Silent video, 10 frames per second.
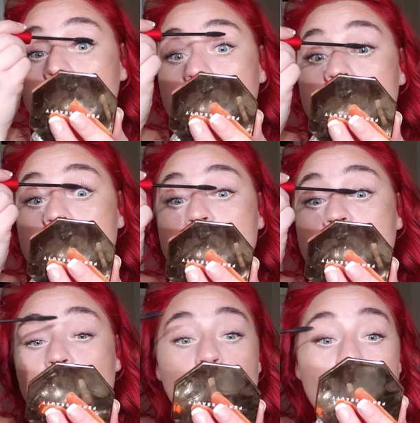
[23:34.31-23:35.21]
because they're
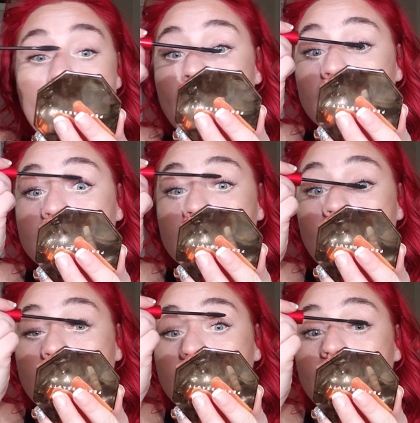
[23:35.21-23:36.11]
still wet and they
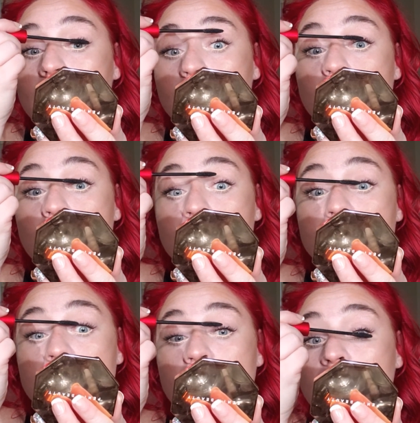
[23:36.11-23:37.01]
kind of like
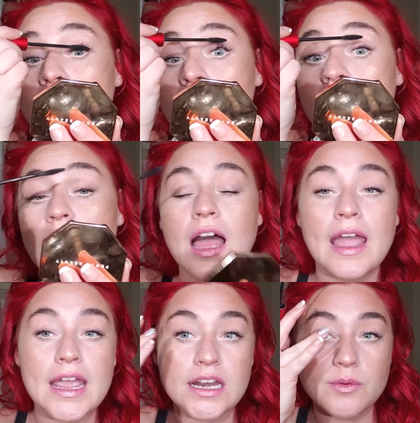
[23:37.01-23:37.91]
moved. I
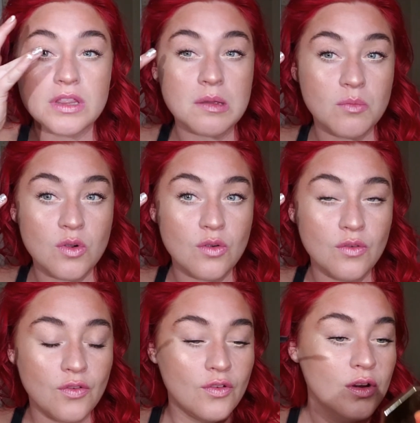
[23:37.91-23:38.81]
hate it when they
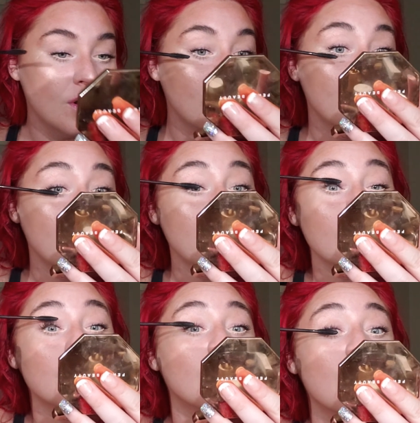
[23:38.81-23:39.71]
move,
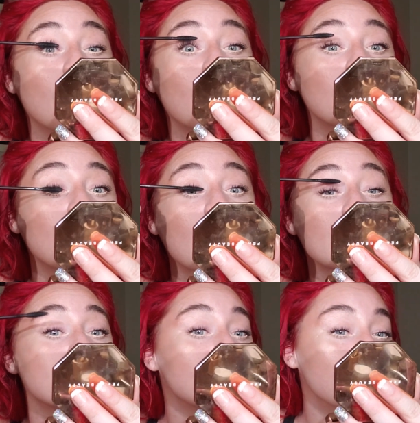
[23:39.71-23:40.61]
and they're
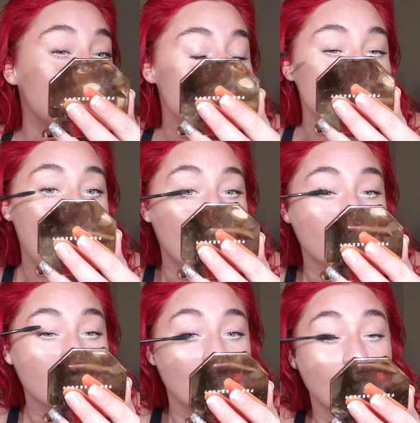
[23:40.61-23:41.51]
like smushed
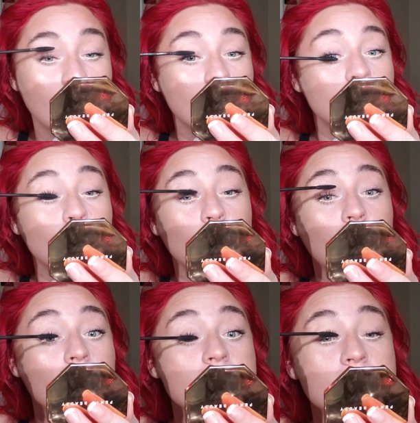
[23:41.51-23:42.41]
down. Ugh, the
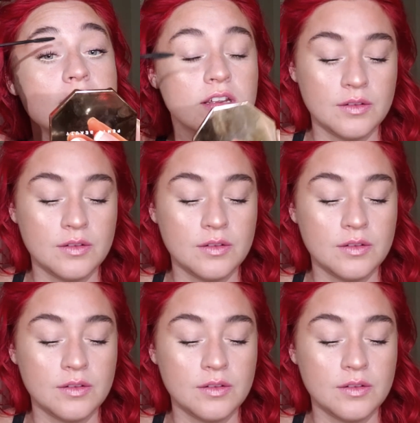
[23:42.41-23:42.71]
worst.